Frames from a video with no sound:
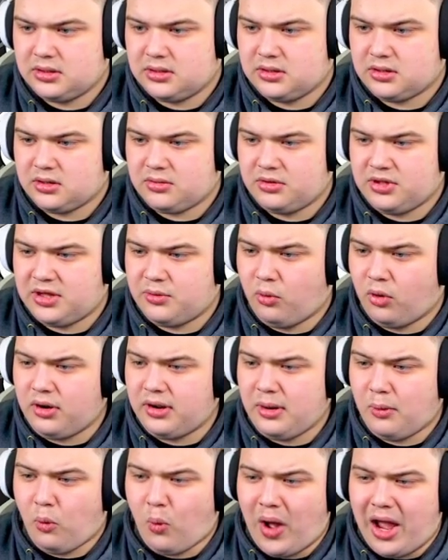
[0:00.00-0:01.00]
You want the
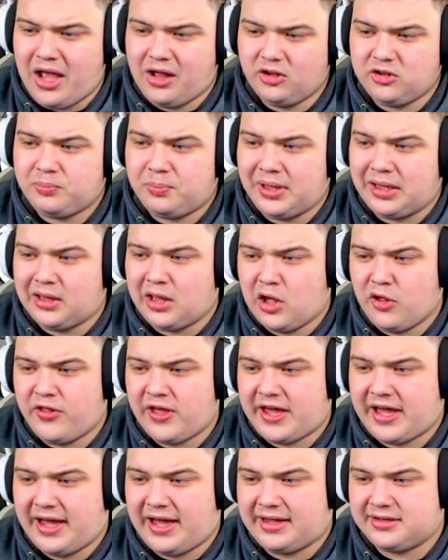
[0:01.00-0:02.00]
wild below the
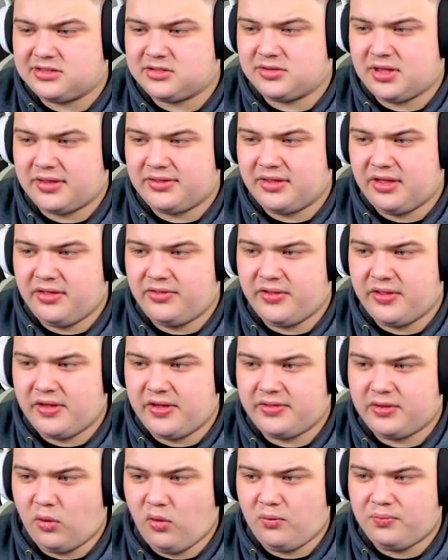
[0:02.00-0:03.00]
cat so that then
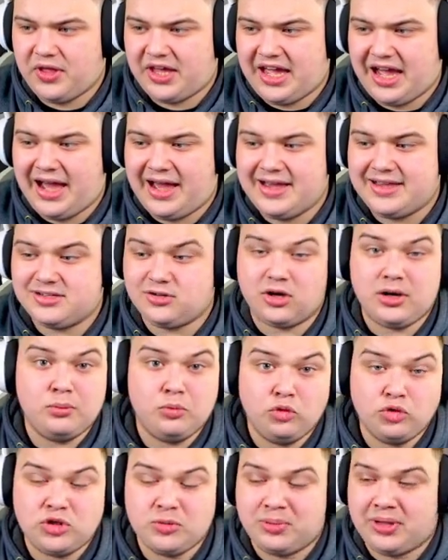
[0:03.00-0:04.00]
the cat is on a
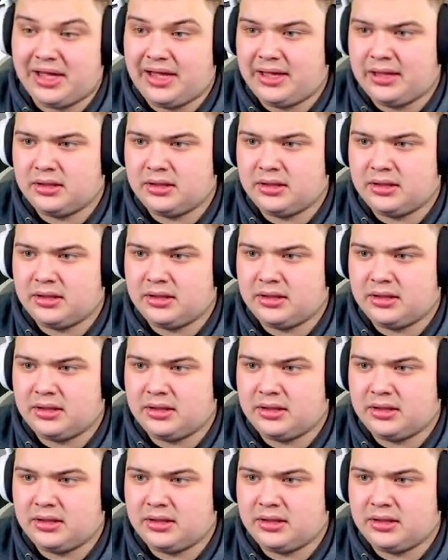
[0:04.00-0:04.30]
multiplier.